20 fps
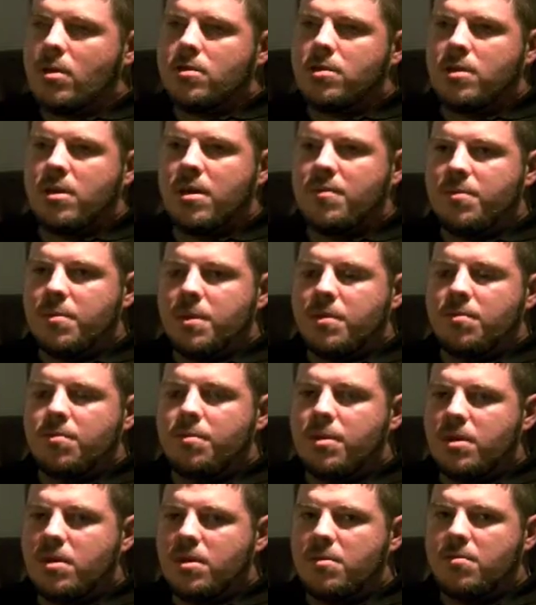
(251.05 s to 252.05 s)
So you have to be
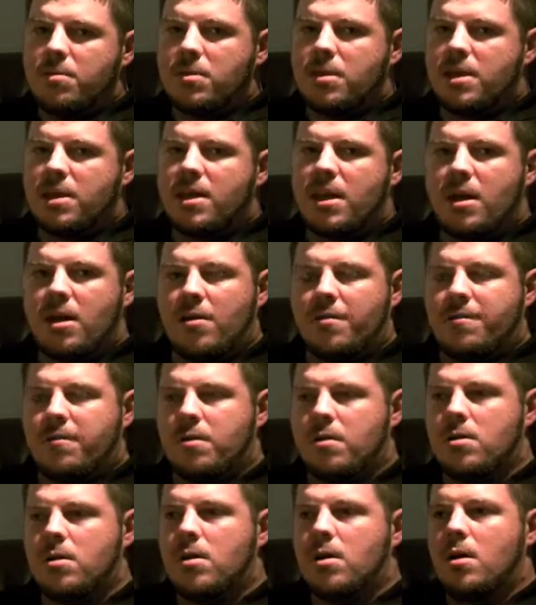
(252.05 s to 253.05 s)
really, really
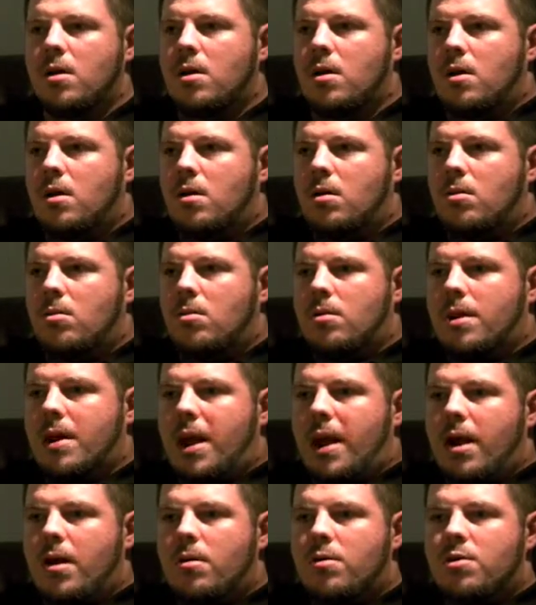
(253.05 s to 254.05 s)
careful on
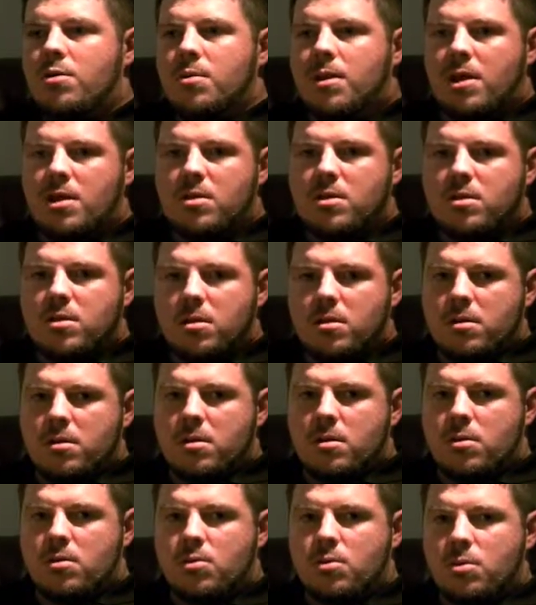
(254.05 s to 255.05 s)
how you insert
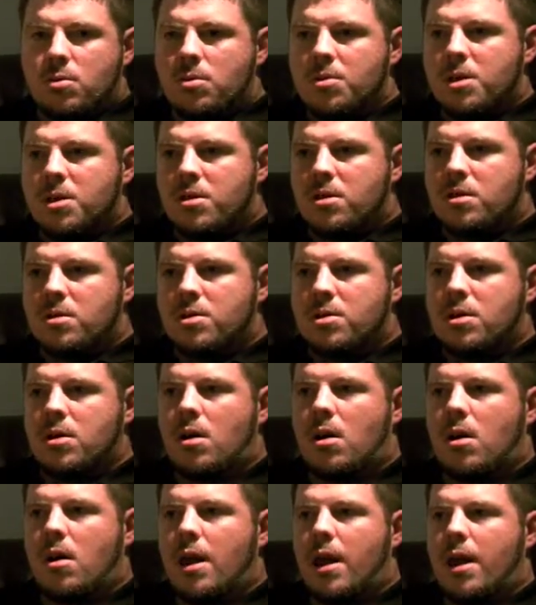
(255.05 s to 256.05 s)
the tool into the
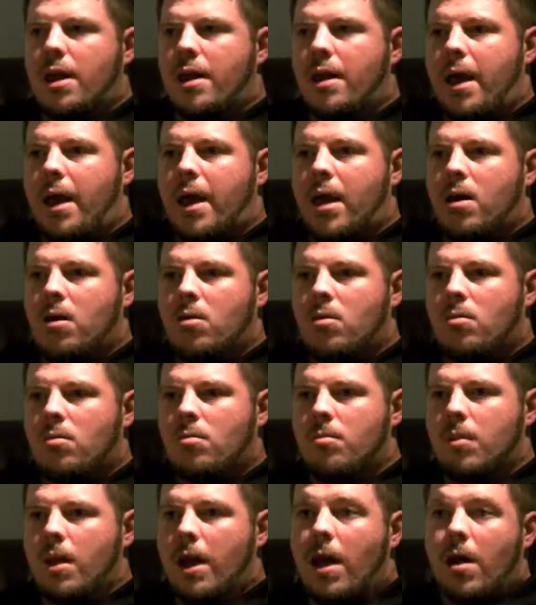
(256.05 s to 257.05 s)
cigar and how
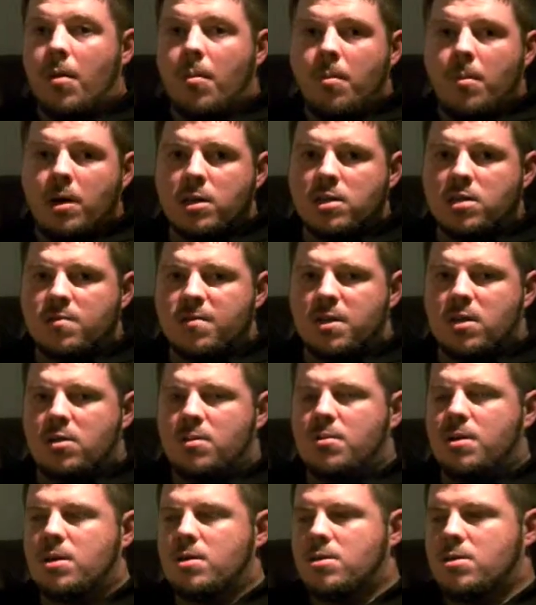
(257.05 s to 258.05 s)
much of it
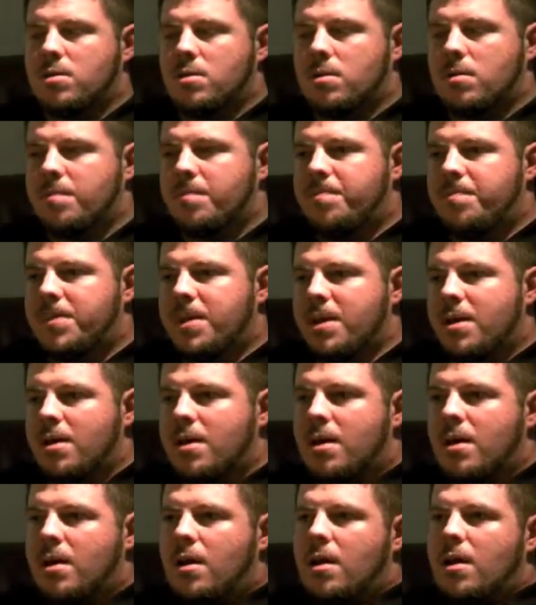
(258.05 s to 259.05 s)
you insert.
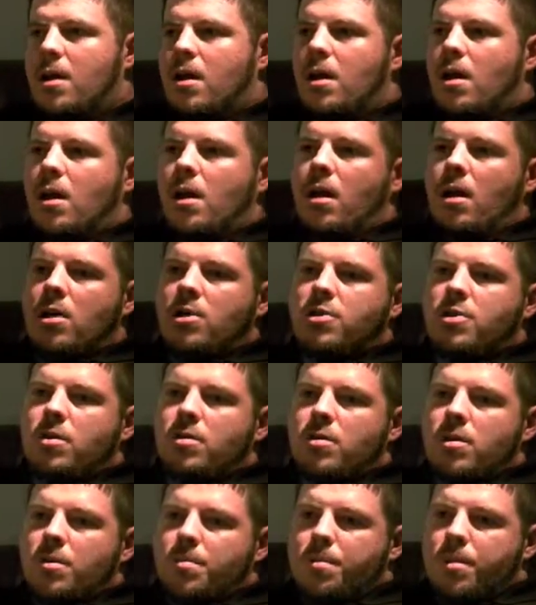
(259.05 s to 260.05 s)

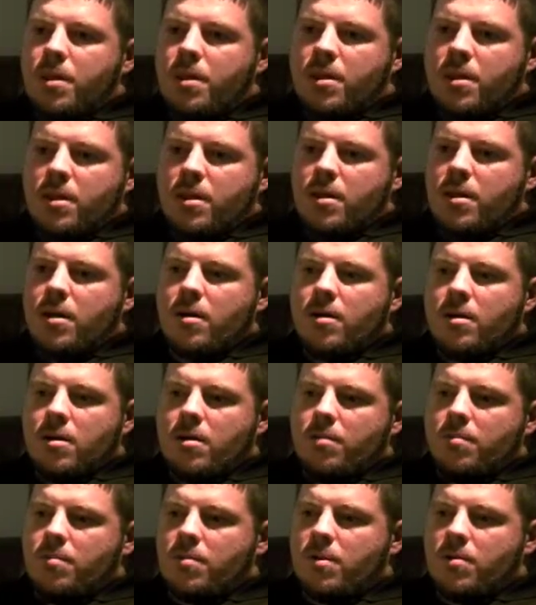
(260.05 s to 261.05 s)
So you put it in there,
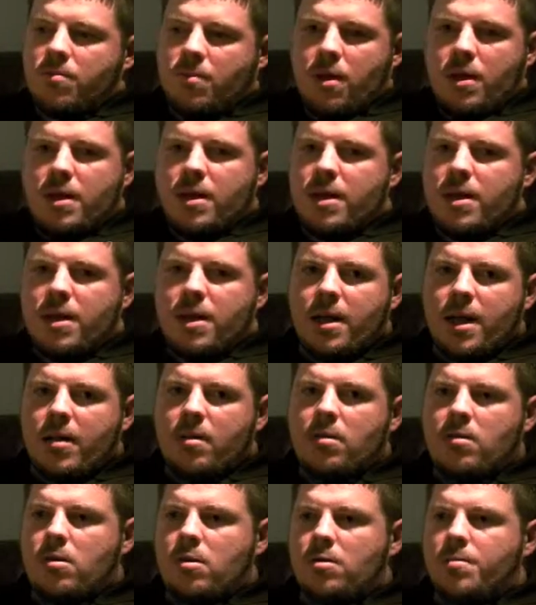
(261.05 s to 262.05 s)
you run it in and
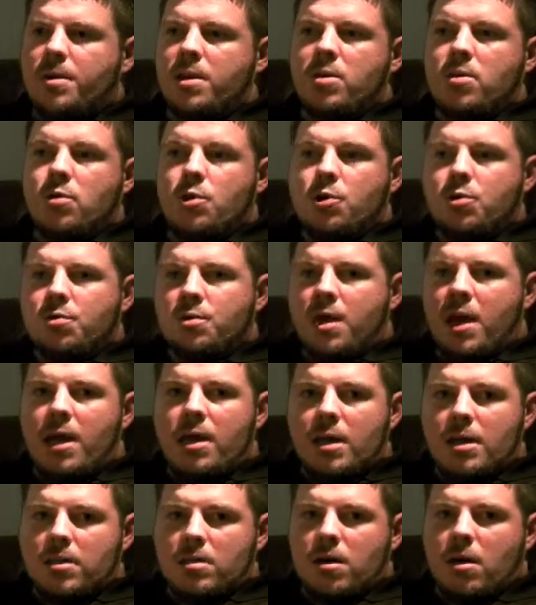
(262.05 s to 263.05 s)
out a little bit, you
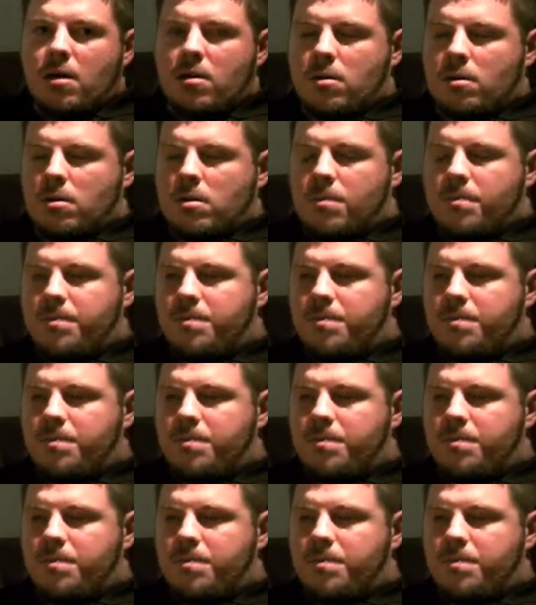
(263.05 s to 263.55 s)
create a tunnel.